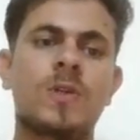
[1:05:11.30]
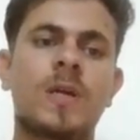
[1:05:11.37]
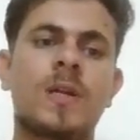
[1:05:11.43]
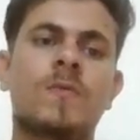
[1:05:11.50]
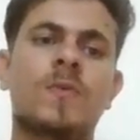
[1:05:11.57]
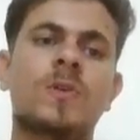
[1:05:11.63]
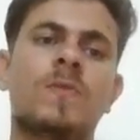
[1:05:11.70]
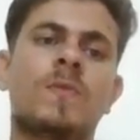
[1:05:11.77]

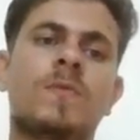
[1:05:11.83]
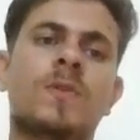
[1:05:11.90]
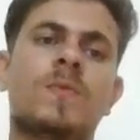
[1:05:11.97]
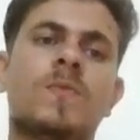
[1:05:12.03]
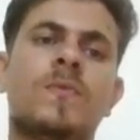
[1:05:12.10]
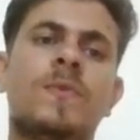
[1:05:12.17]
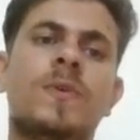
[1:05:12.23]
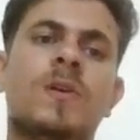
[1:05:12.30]
That was about
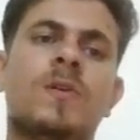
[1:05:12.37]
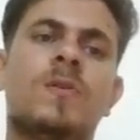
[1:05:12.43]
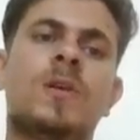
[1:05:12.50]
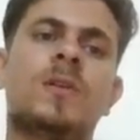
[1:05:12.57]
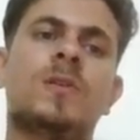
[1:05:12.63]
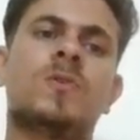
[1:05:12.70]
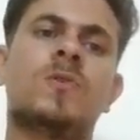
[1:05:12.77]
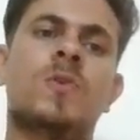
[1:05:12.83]
the movie. Now
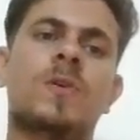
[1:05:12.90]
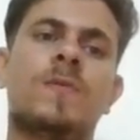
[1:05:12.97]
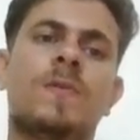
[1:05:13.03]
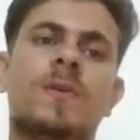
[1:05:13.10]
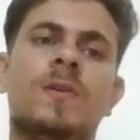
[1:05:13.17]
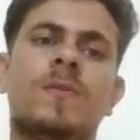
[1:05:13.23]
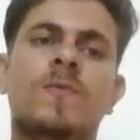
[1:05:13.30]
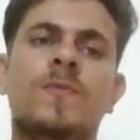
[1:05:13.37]
let's talk
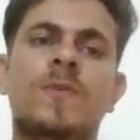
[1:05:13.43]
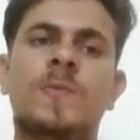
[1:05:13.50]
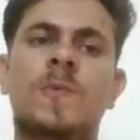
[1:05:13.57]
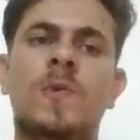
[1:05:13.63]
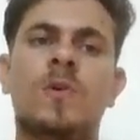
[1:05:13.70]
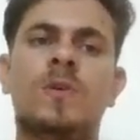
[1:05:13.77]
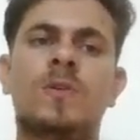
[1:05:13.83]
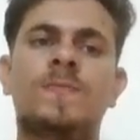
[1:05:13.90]
about the movie's
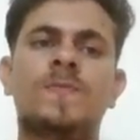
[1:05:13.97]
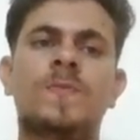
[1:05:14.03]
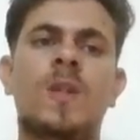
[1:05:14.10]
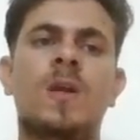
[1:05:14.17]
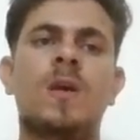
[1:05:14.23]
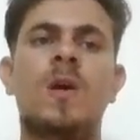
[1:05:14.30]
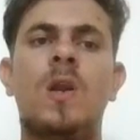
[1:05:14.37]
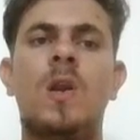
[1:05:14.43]
plot.
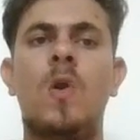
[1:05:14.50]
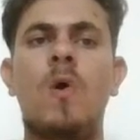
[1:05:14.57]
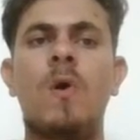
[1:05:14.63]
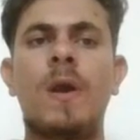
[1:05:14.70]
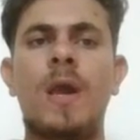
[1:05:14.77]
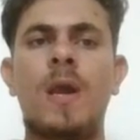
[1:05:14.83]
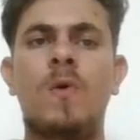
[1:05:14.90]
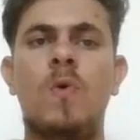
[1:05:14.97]

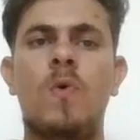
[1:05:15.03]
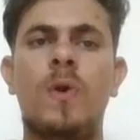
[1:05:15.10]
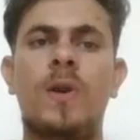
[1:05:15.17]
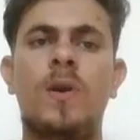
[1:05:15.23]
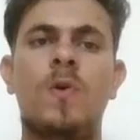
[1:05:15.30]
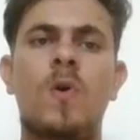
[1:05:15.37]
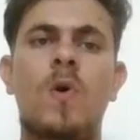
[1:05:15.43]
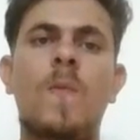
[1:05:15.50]
Long ago,
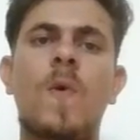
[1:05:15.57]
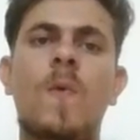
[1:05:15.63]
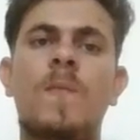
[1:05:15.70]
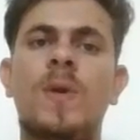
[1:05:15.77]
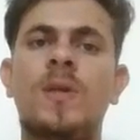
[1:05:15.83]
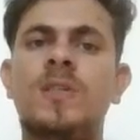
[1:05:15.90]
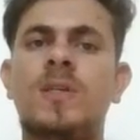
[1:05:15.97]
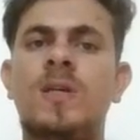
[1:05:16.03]
a drop of
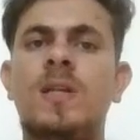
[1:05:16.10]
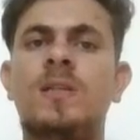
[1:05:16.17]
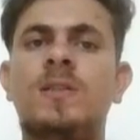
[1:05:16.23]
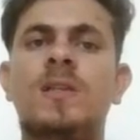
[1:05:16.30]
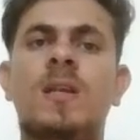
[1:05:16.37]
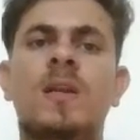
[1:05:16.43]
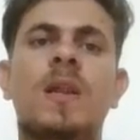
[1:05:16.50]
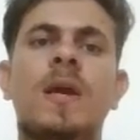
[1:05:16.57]
magical
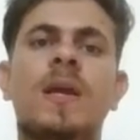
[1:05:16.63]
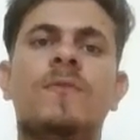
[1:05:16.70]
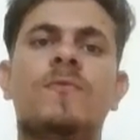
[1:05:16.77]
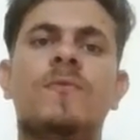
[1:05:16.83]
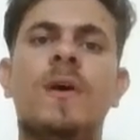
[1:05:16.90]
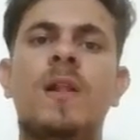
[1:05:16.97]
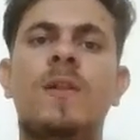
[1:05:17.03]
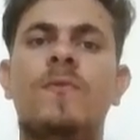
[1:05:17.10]
sunlight
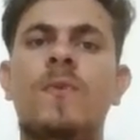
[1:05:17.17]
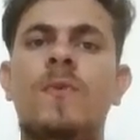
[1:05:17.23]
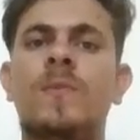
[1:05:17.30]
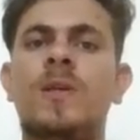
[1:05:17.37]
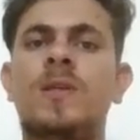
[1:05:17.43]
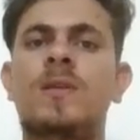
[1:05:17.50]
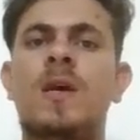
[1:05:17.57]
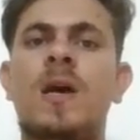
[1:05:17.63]
fell
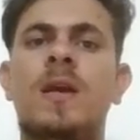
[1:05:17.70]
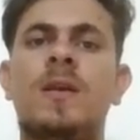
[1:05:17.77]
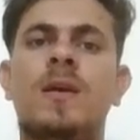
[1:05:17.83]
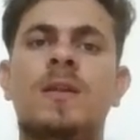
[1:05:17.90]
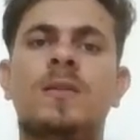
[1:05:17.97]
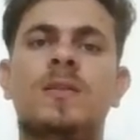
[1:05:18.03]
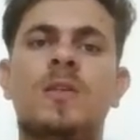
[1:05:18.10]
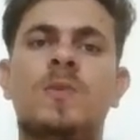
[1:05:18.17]
from the sky
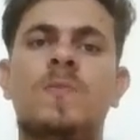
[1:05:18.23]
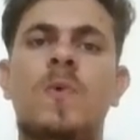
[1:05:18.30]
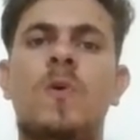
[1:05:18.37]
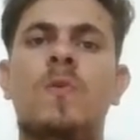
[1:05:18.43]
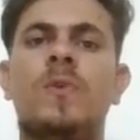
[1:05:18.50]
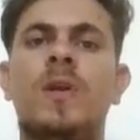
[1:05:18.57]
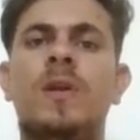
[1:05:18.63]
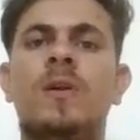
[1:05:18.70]
and
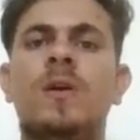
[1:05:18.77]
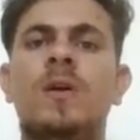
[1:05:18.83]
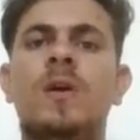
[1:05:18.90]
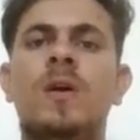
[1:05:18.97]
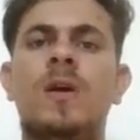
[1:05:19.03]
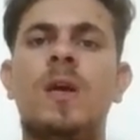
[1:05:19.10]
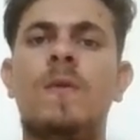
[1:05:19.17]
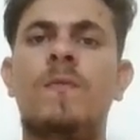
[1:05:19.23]
sprouted
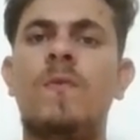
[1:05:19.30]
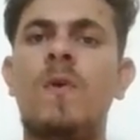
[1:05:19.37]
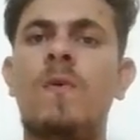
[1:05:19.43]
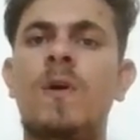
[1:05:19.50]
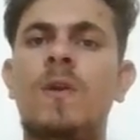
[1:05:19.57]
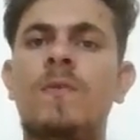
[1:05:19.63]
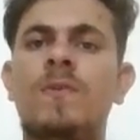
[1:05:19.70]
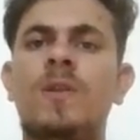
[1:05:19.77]
a
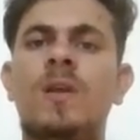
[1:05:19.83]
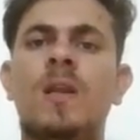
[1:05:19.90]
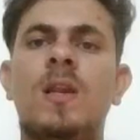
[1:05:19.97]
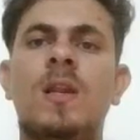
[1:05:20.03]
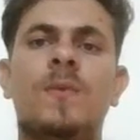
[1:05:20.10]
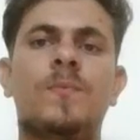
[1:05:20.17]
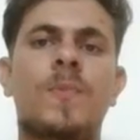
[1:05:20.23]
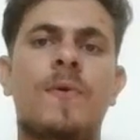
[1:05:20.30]
flower with
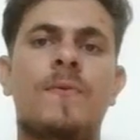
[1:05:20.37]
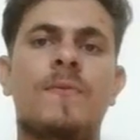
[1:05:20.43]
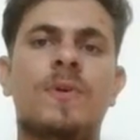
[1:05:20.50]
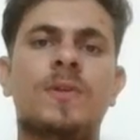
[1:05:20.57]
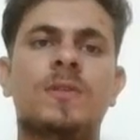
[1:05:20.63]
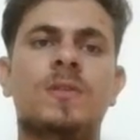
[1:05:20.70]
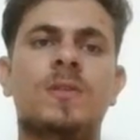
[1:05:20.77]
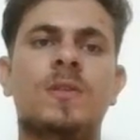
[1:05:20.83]
healing
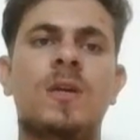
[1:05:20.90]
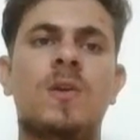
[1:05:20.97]
powers.